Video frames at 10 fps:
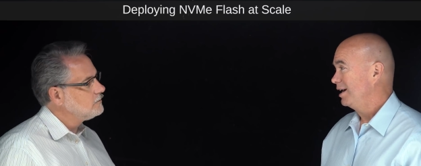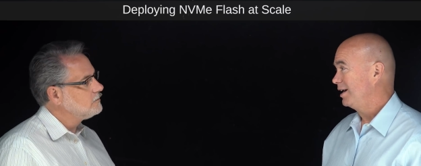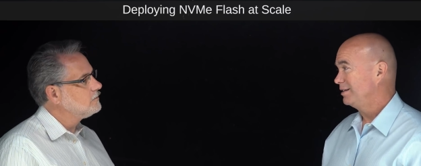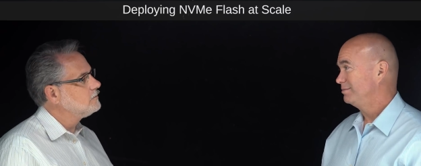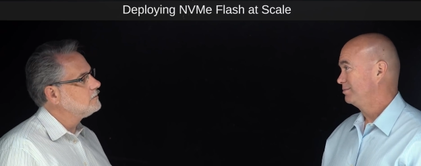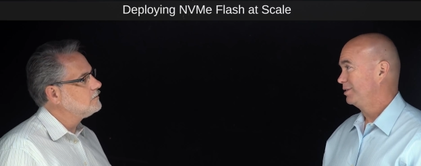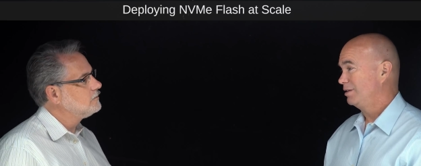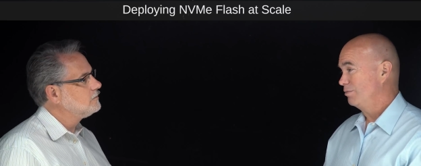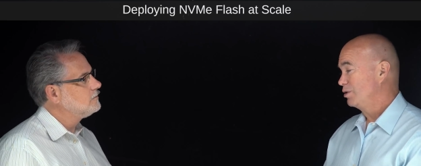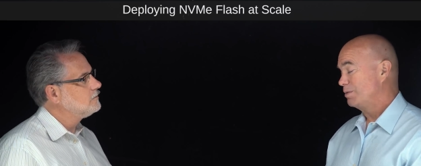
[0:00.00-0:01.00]
Speaker 1: and
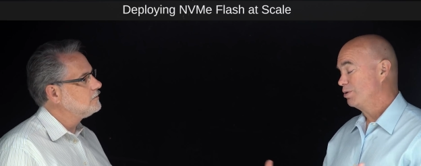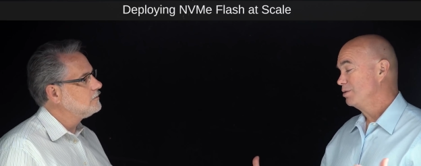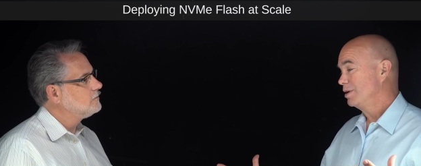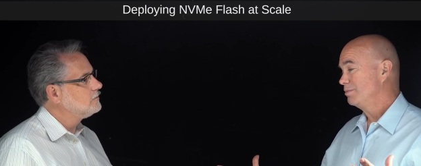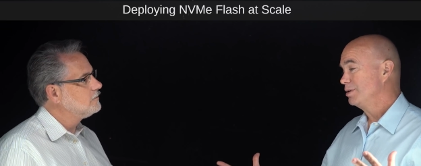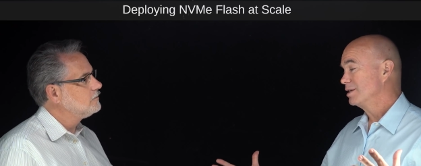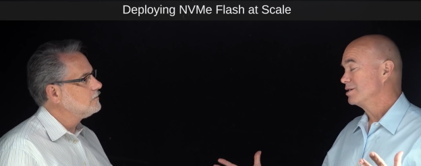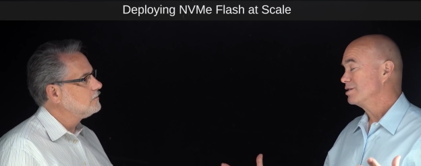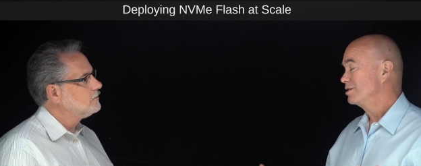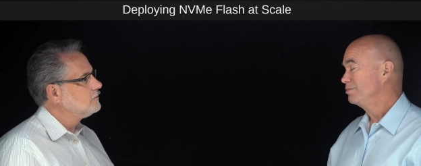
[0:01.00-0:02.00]
when you put them in a
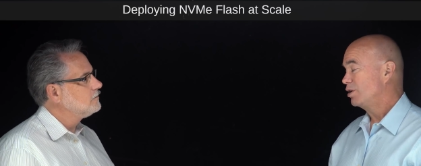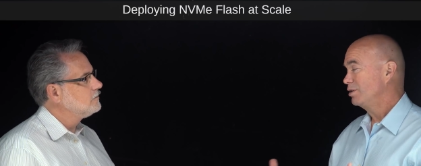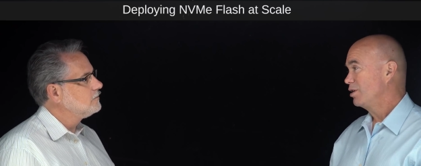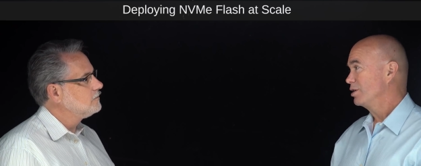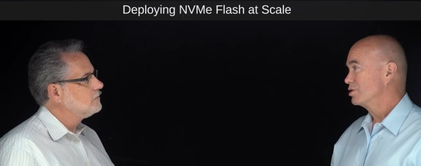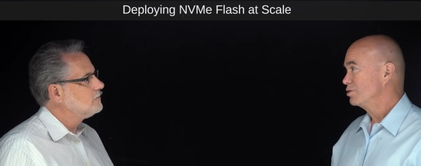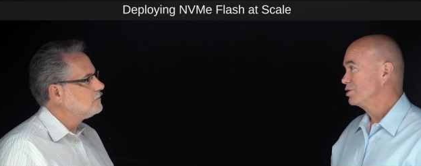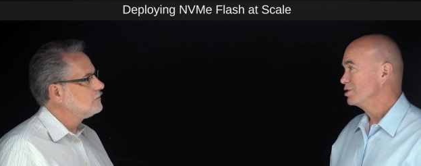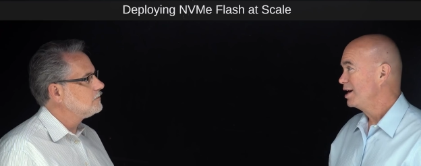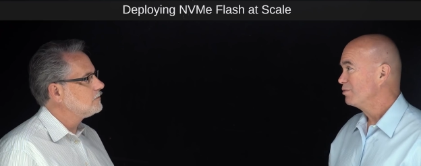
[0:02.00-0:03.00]
big system on, on a
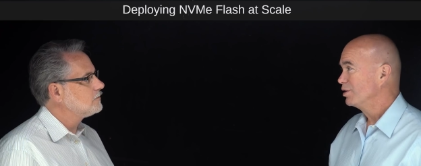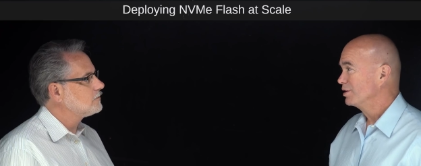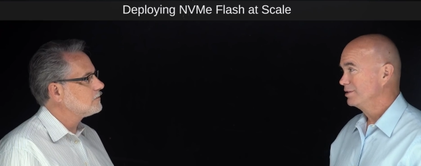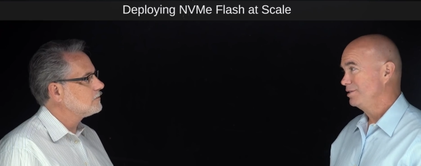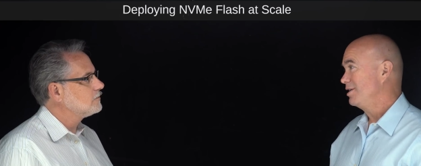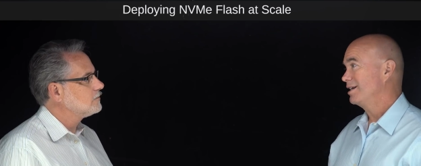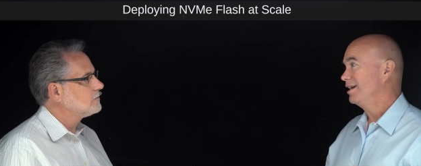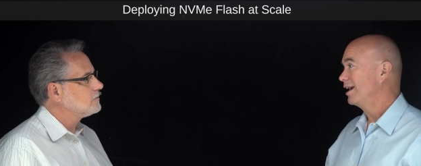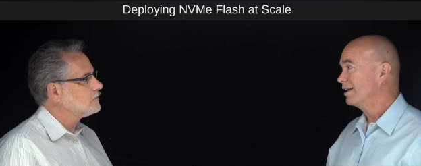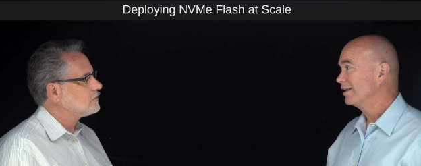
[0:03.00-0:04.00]
storage network, you're
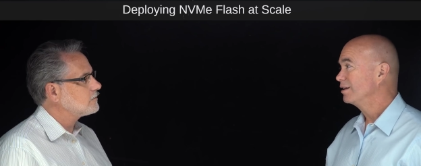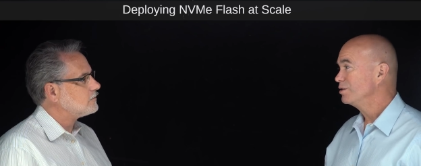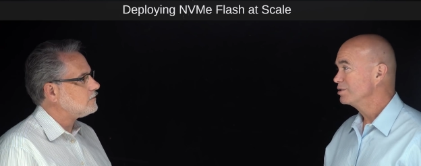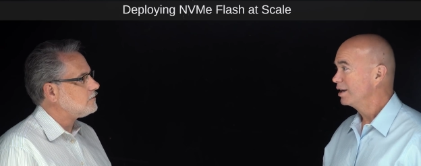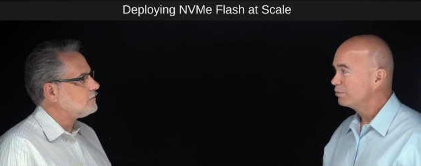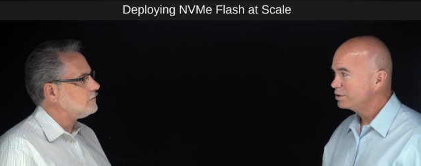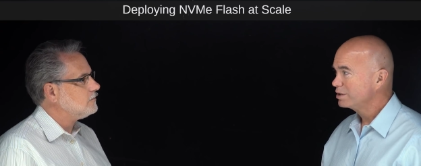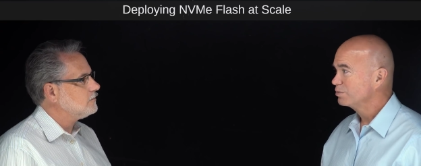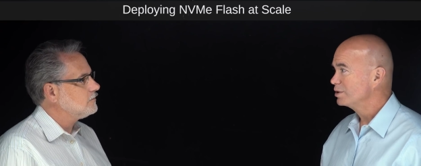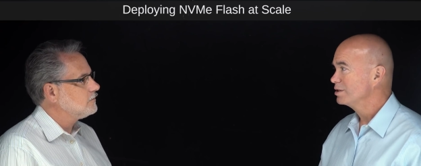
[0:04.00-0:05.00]
not getting anything close to that.
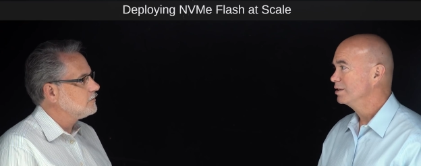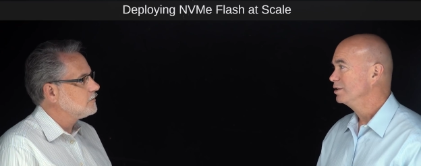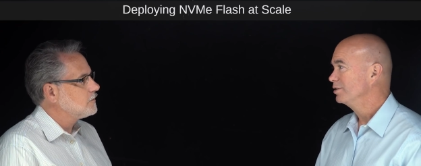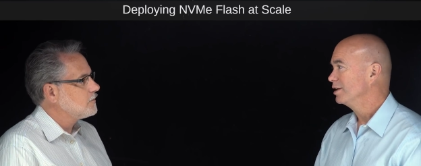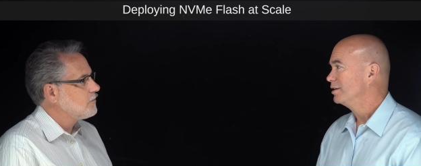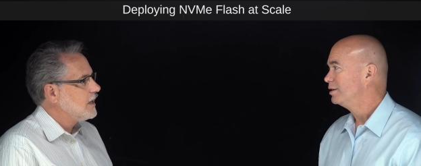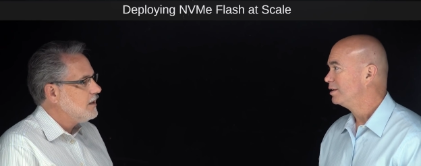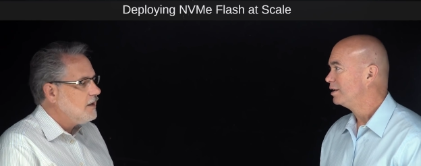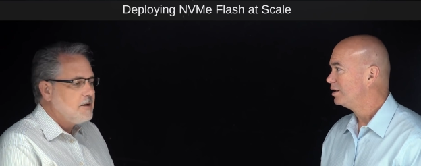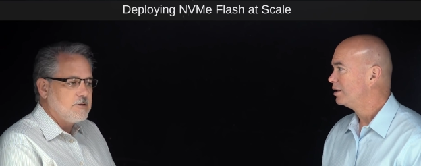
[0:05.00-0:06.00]
What's what's the deal there?
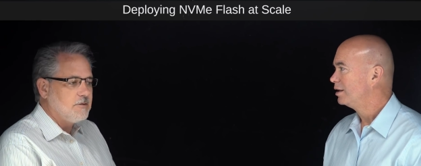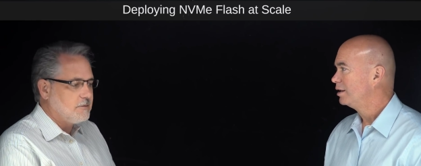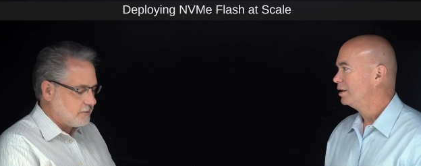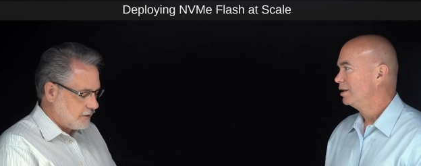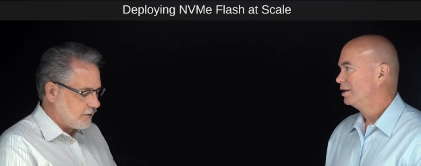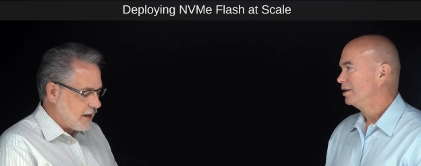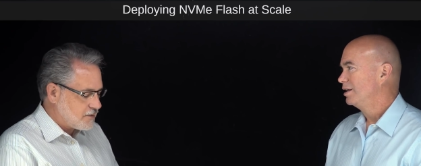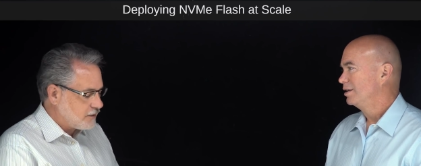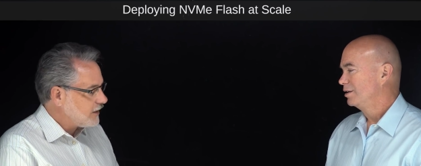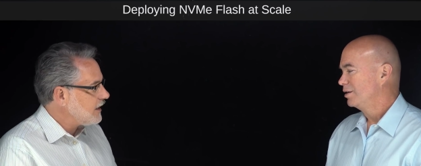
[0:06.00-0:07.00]
Speaker 2: So you're
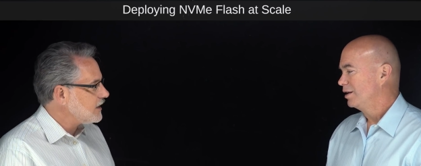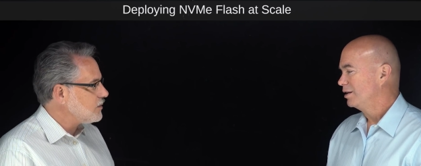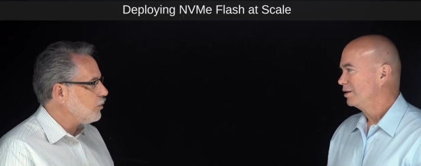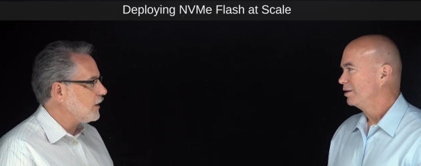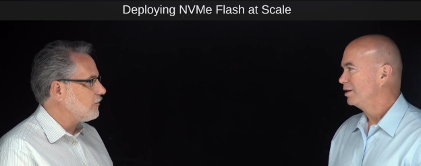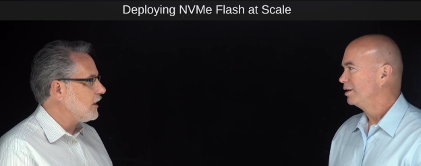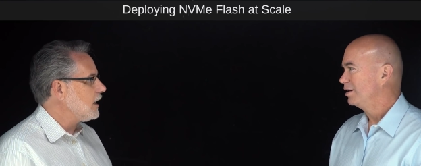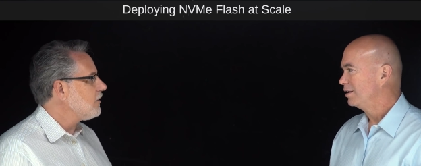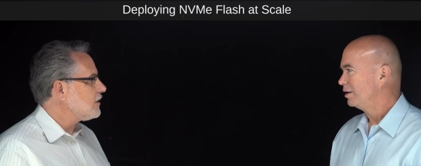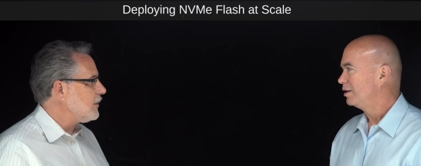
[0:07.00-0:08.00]
absolutely hitting the point
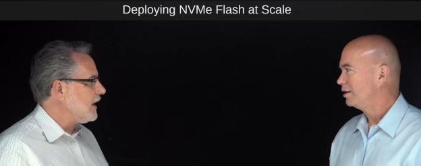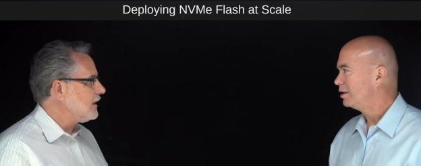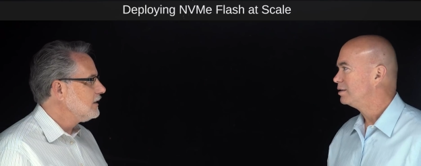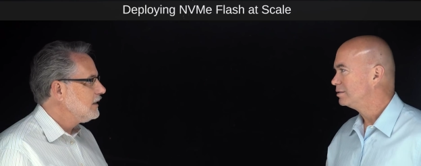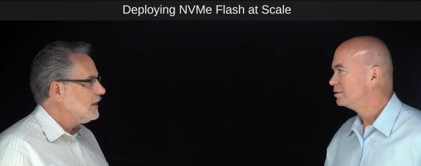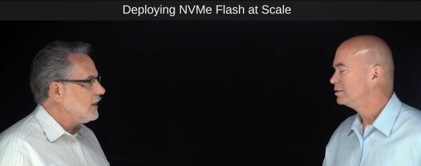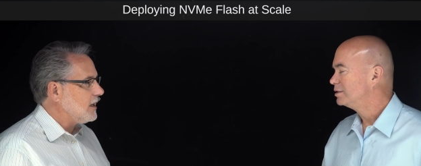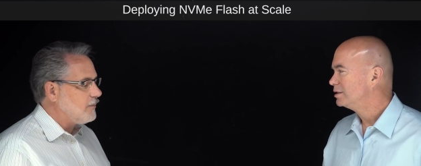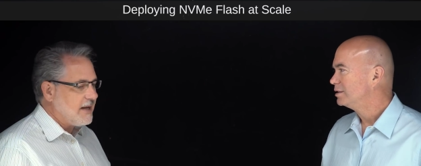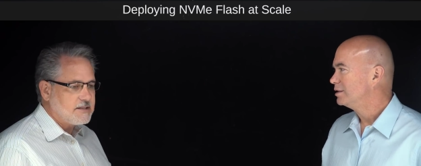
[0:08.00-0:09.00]
right off the bat.
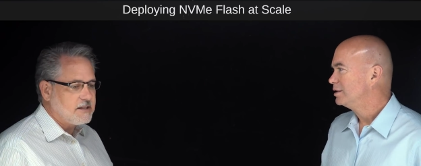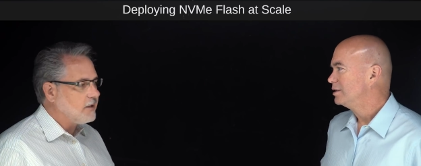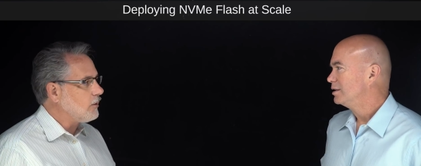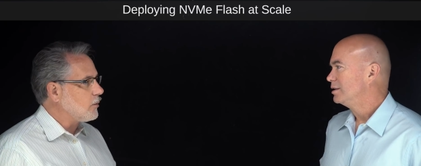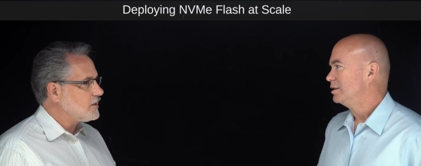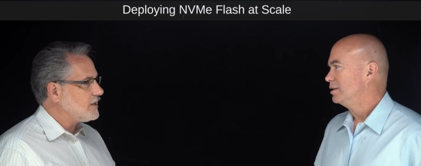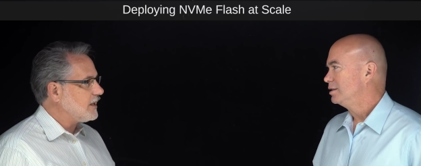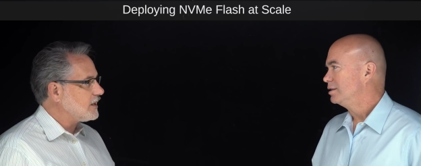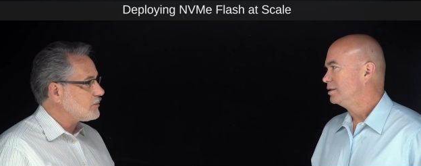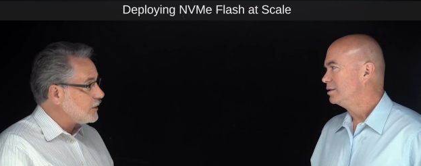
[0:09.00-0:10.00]
Uh, basically, what we're
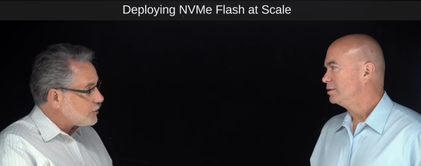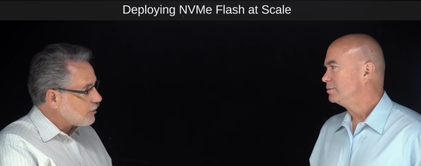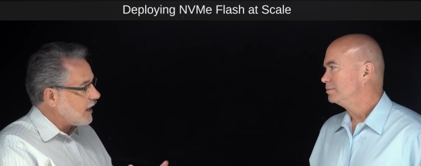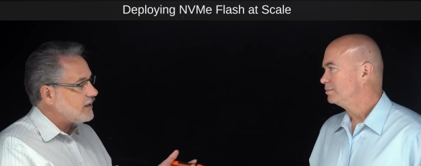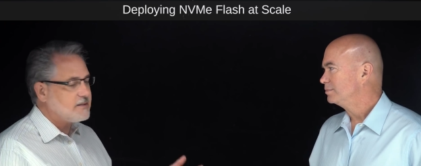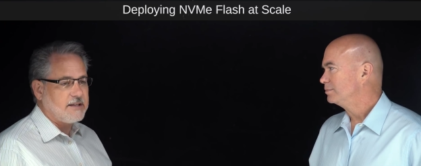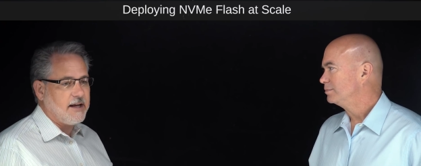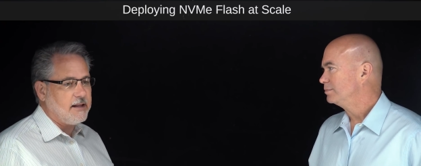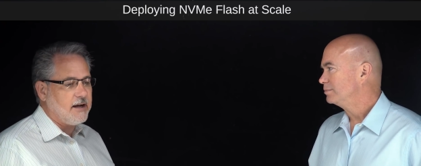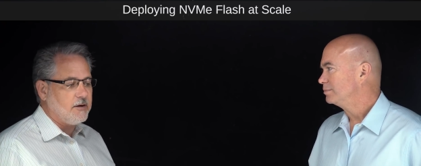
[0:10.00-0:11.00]
seeing is when you try to
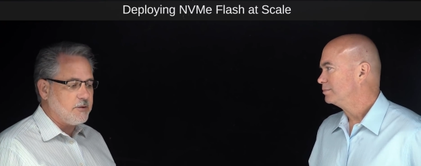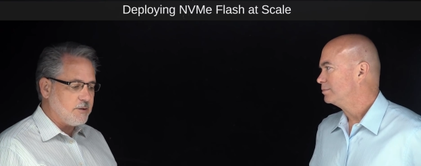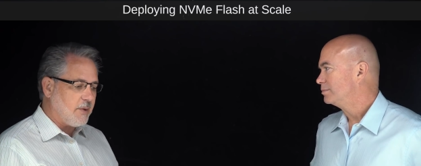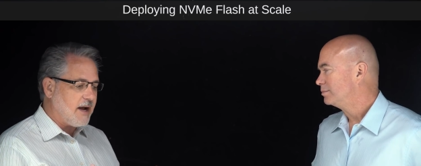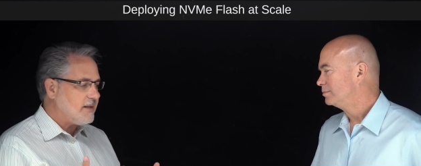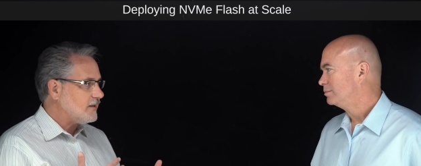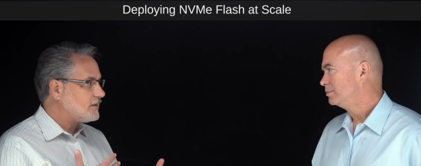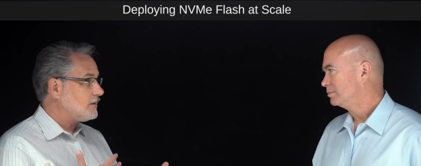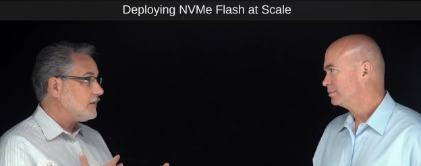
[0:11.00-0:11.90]
scale out, when you buy these